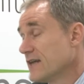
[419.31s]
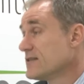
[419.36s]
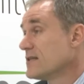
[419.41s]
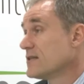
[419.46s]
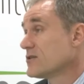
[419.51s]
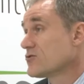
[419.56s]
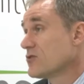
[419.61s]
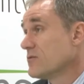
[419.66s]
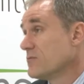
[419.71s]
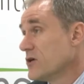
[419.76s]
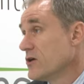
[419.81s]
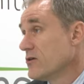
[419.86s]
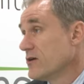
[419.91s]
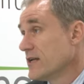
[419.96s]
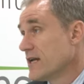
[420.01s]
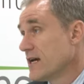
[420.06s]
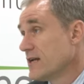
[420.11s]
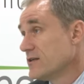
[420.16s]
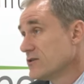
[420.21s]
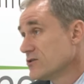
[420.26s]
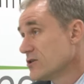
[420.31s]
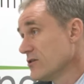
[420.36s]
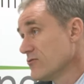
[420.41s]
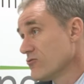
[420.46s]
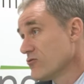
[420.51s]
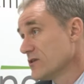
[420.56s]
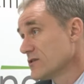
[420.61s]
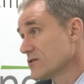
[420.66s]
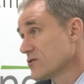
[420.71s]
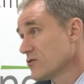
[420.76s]
distributed energy
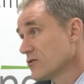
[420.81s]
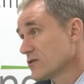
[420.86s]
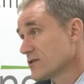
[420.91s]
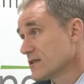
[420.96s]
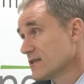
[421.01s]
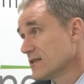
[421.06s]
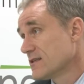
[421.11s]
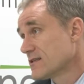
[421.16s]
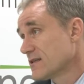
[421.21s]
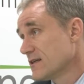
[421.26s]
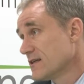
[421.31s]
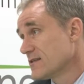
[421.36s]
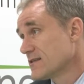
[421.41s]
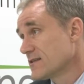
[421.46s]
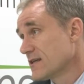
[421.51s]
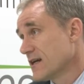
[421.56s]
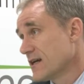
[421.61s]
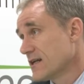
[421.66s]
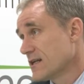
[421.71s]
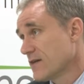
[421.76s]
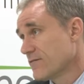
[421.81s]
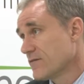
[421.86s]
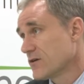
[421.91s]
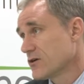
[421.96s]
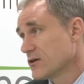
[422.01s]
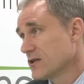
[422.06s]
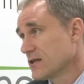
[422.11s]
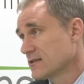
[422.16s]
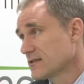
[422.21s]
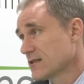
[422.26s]
resources is another
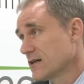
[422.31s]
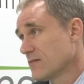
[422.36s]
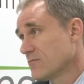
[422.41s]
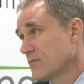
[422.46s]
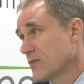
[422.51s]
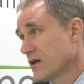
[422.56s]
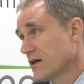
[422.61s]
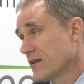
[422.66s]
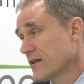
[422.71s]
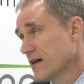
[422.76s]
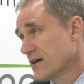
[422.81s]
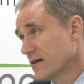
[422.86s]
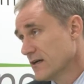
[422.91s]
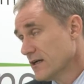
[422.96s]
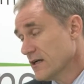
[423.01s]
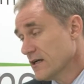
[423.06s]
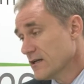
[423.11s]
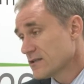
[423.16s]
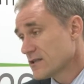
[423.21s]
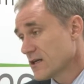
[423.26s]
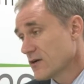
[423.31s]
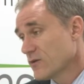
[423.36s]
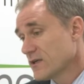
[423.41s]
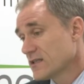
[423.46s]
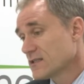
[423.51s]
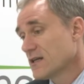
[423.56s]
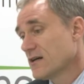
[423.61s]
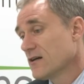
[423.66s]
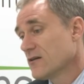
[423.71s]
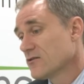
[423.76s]
good example of that. So we
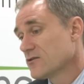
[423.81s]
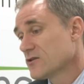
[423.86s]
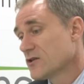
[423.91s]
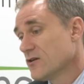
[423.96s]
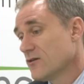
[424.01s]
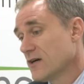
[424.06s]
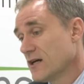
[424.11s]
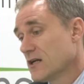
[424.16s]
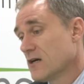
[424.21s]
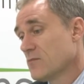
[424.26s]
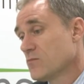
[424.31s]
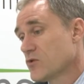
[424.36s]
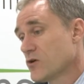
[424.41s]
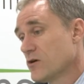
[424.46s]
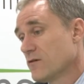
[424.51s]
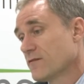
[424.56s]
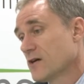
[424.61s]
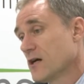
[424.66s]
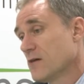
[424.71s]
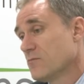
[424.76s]
sell to a number of